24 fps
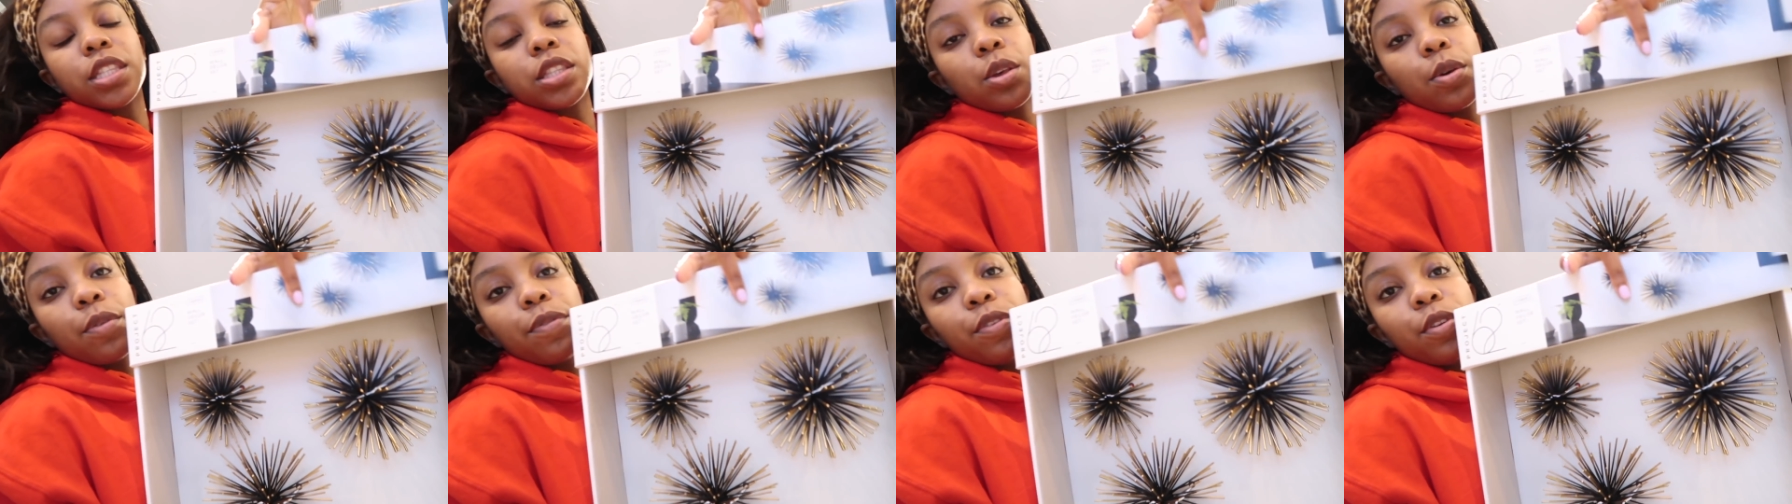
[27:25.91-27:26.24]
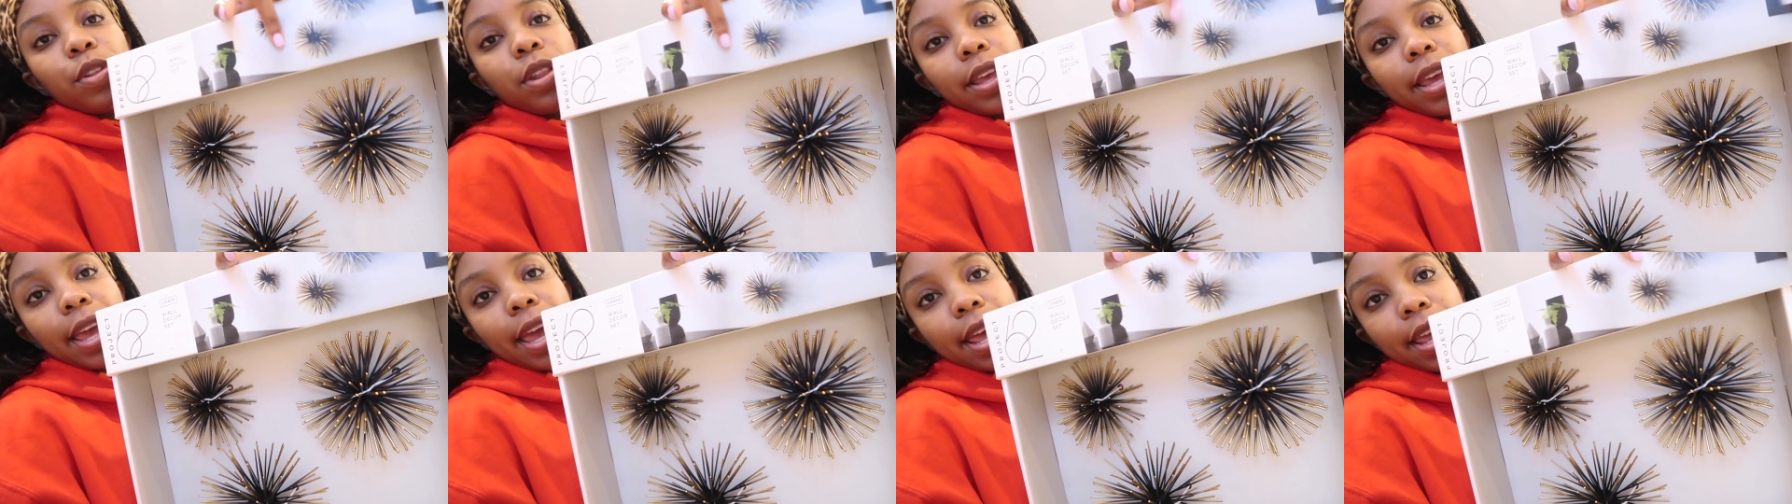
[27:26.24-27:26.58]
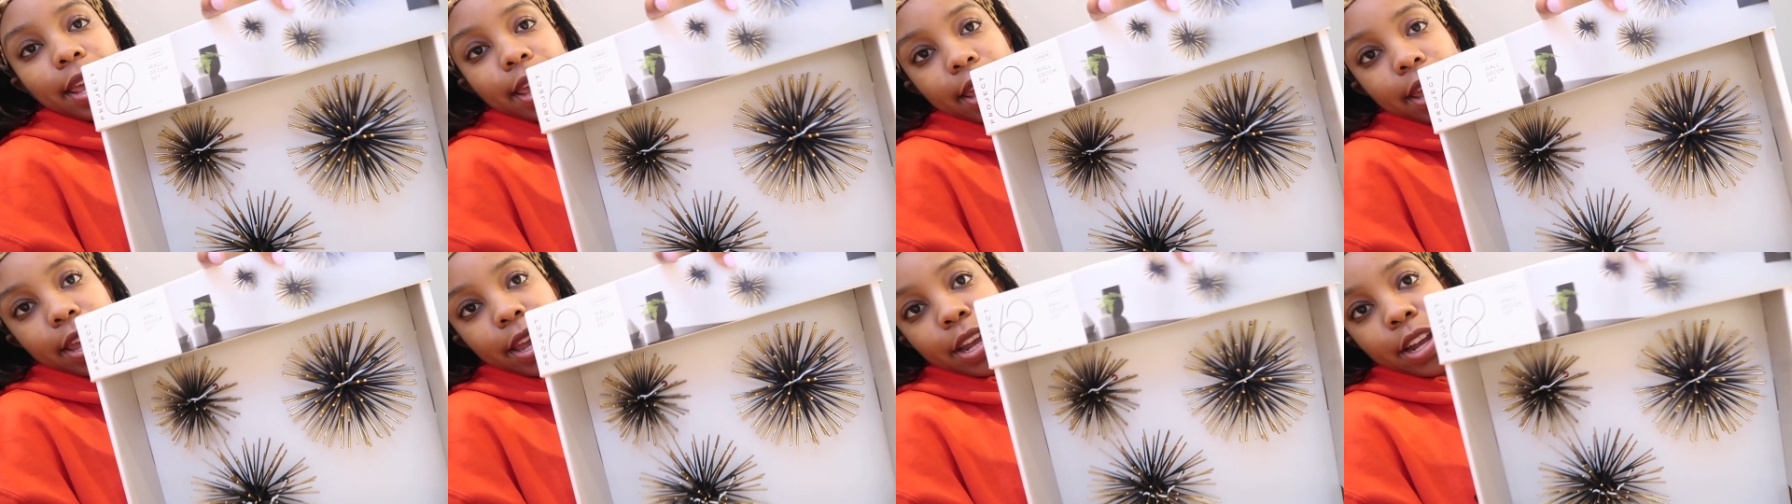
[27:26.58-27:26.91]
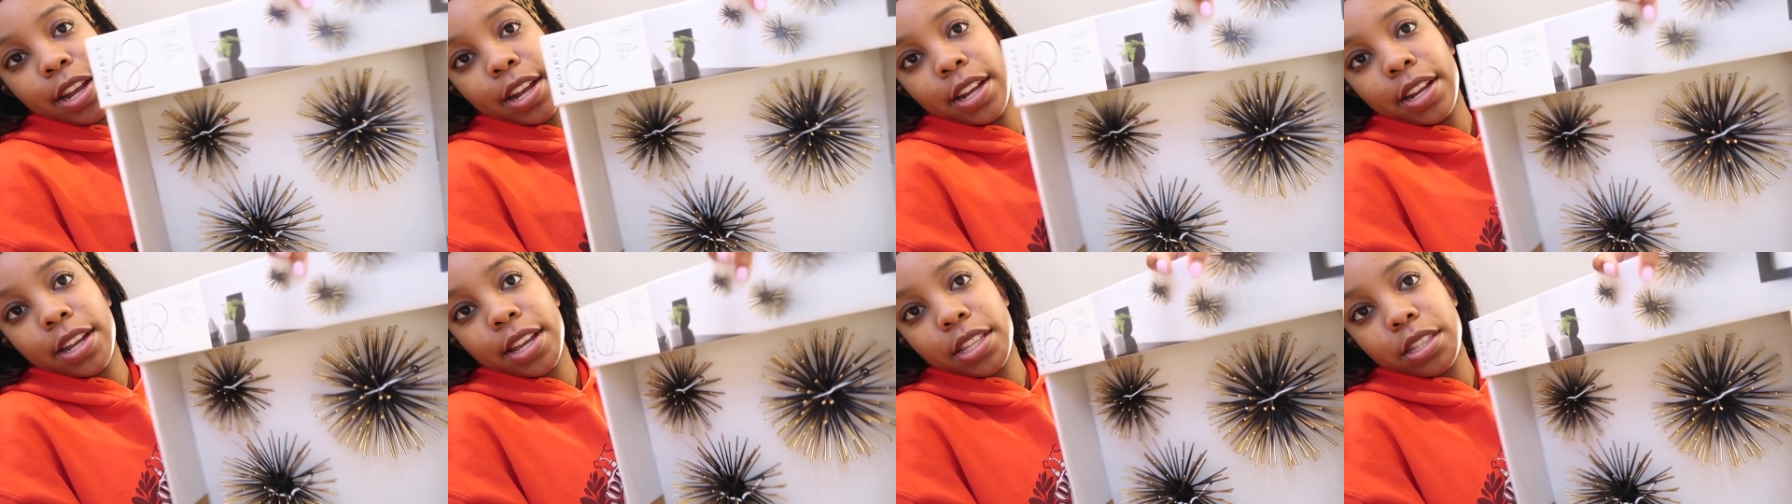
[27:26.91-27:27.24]
So if you look at
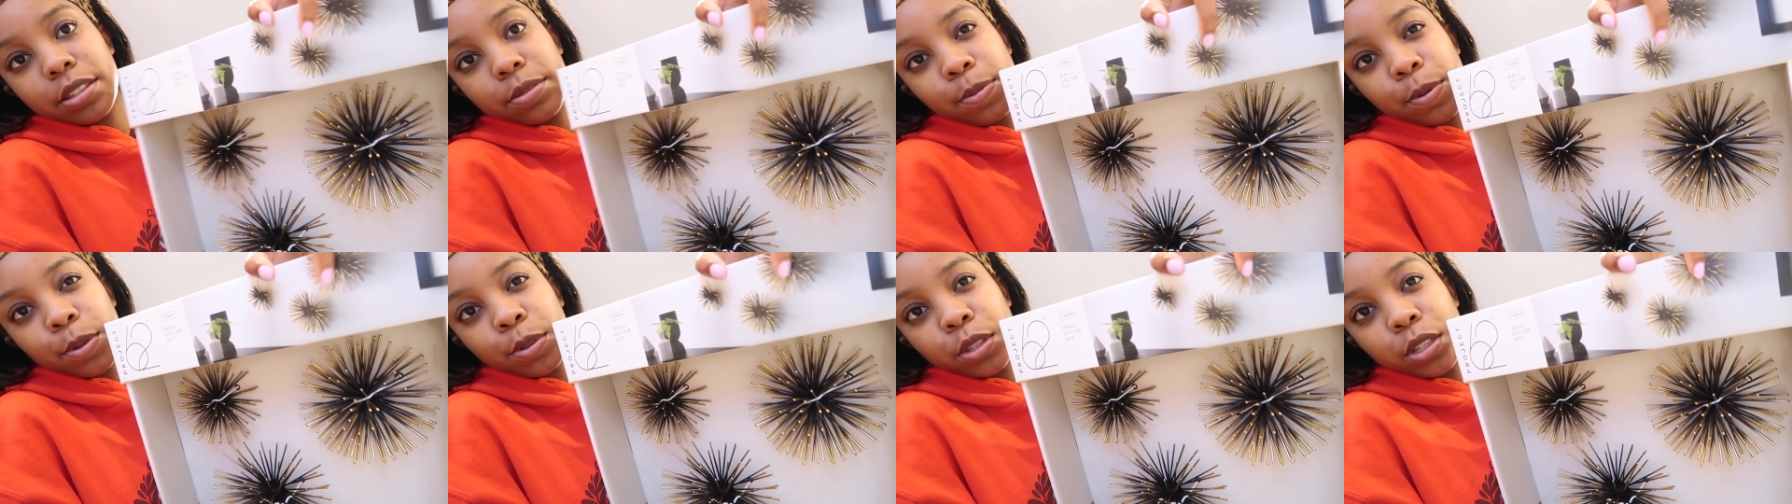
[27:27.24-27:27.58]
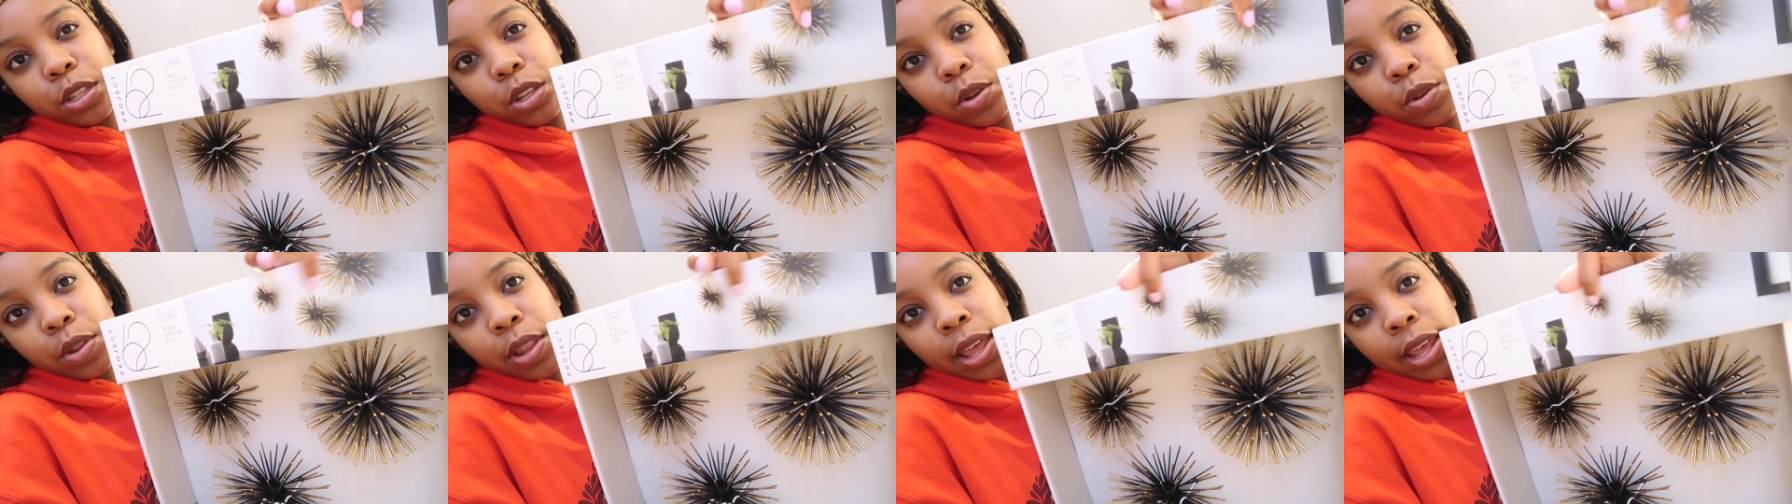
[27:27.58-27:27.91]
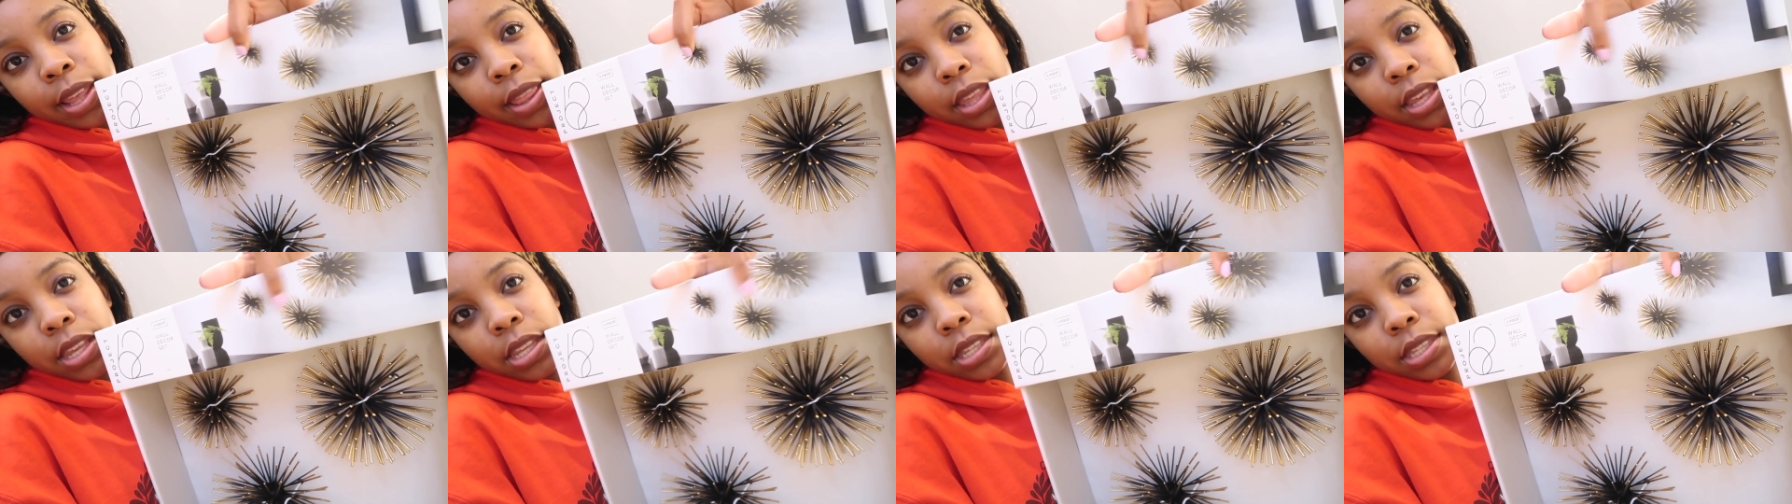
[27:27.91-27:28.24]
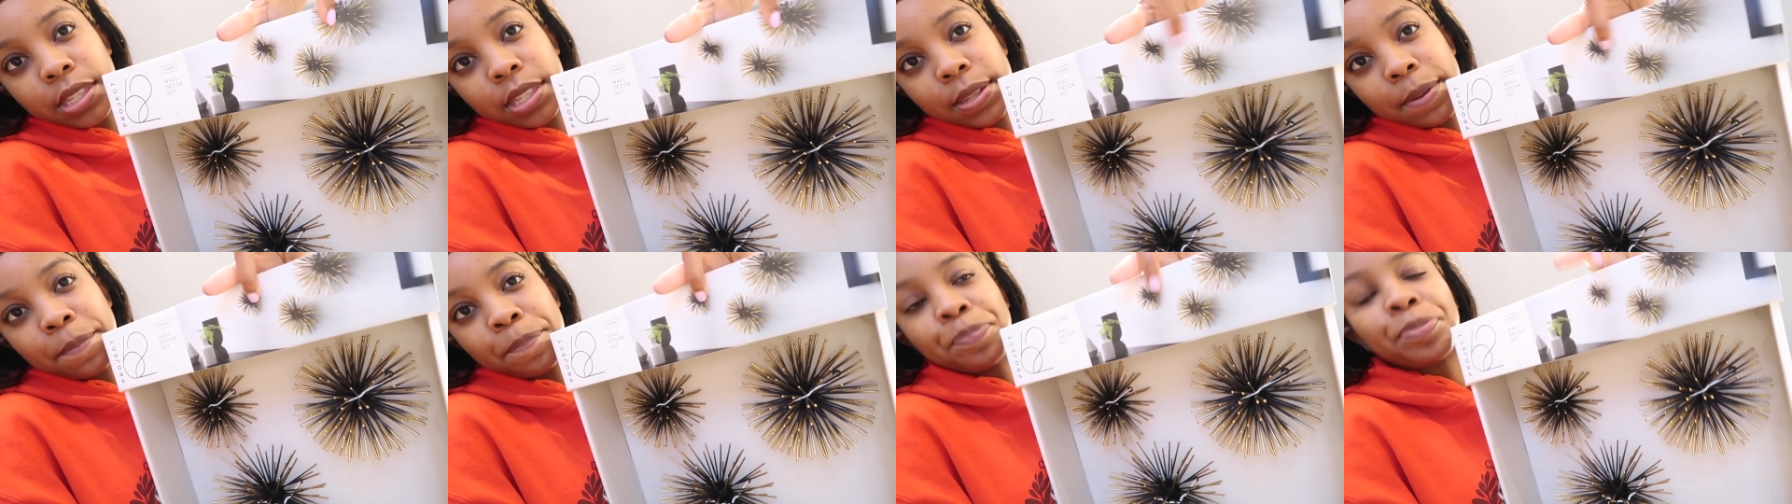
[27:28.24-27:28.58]
here, it's supposed to go like
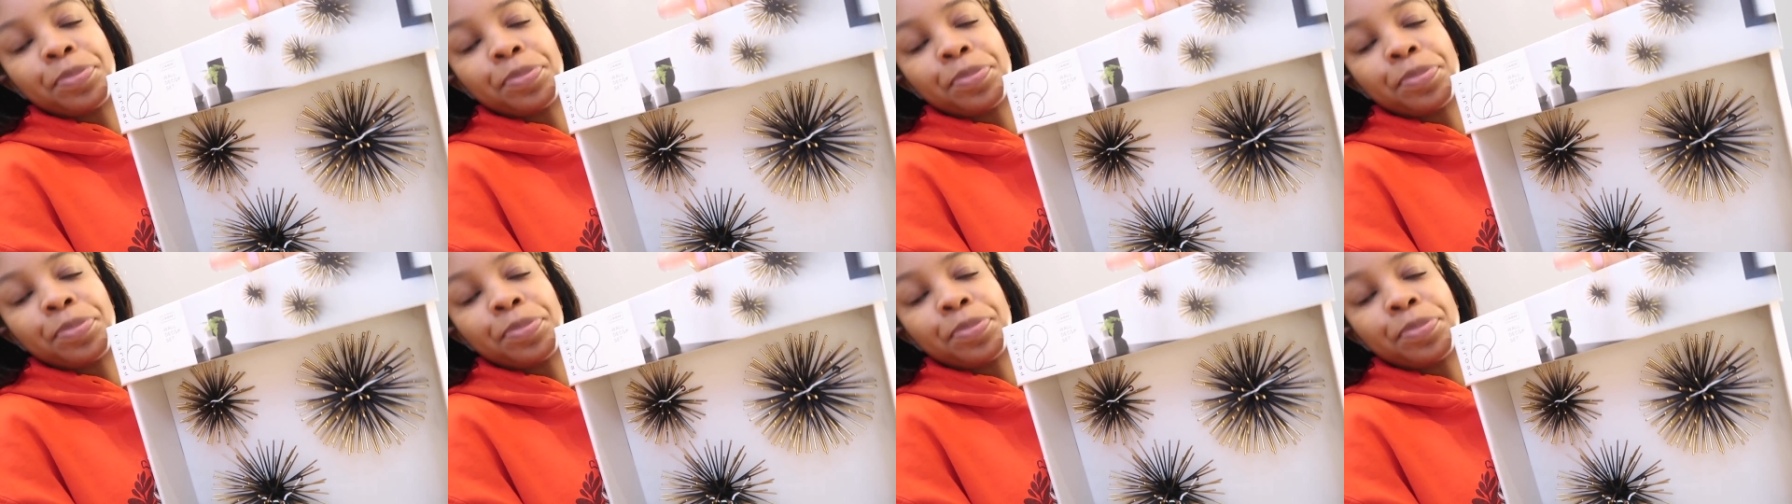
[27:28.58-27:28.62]
this.